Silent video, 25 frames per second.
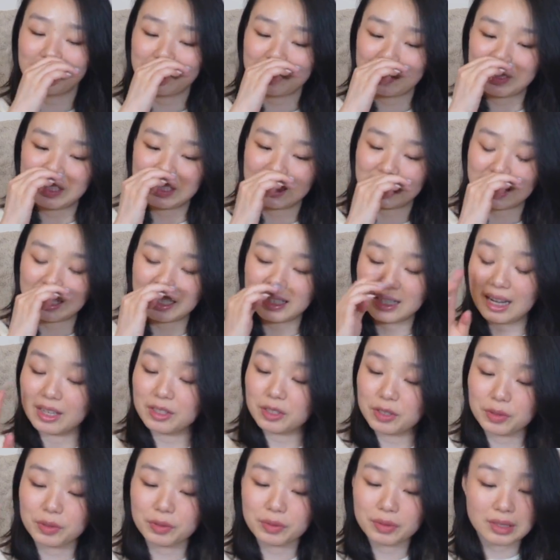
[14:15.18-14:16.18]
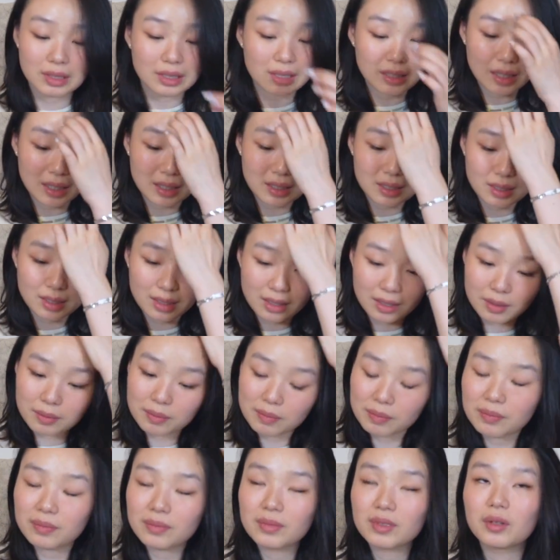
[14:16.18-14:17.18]
else to say. I do really like
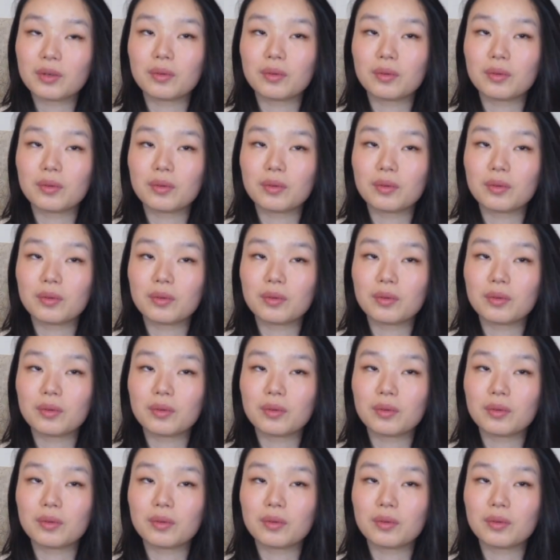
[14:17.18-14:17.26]
them.